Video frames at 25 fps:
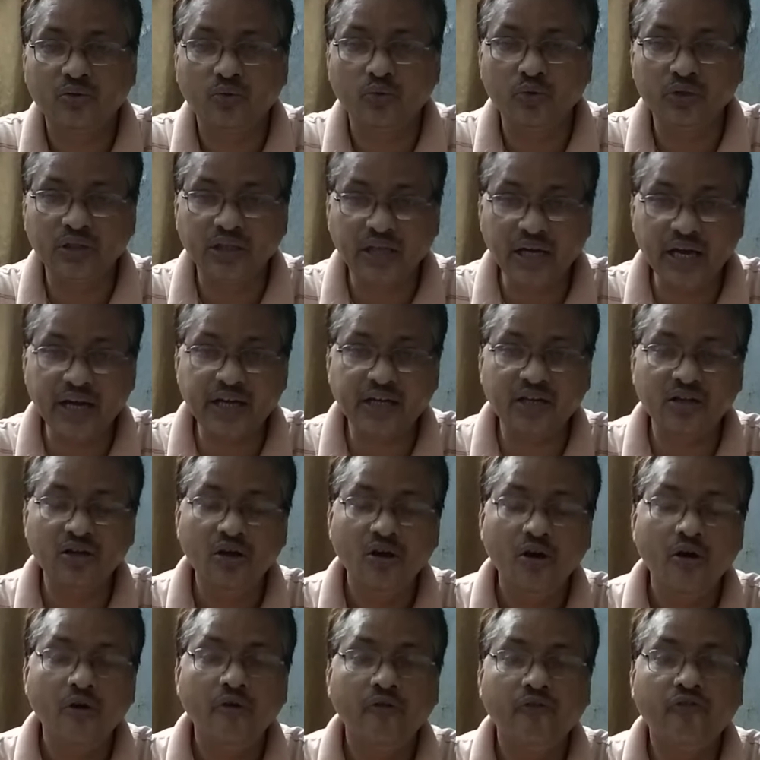We get
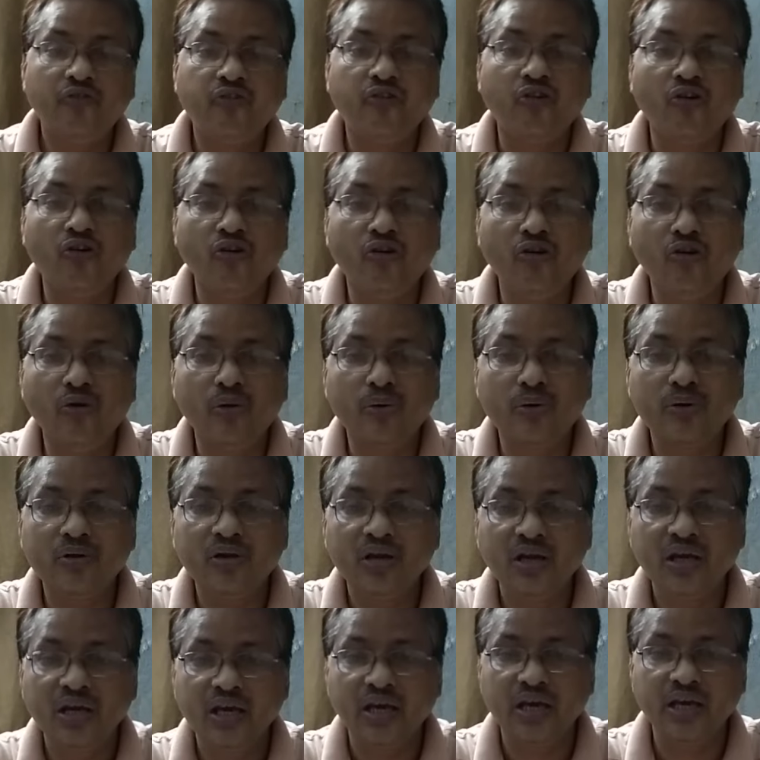4
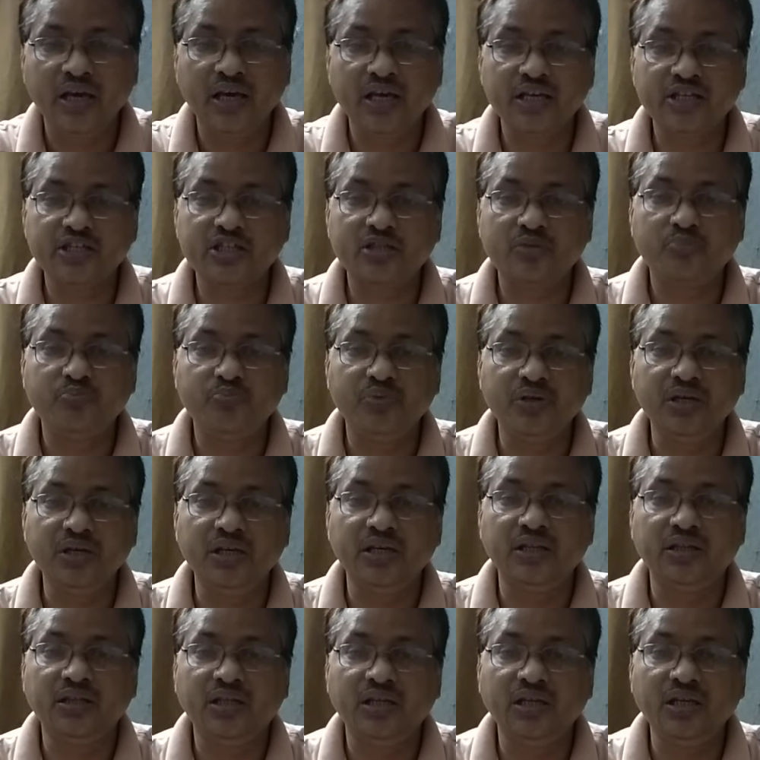
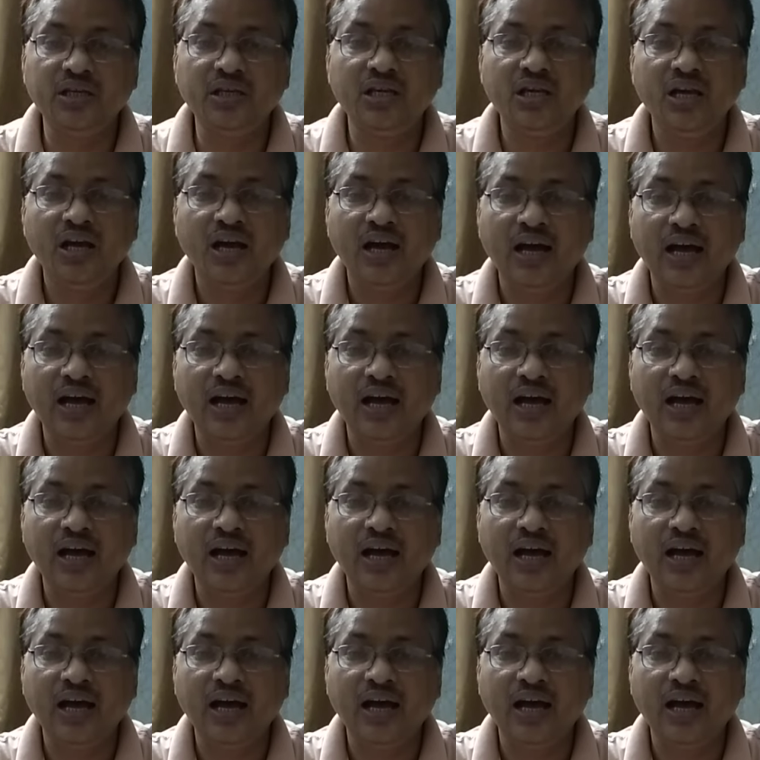sp3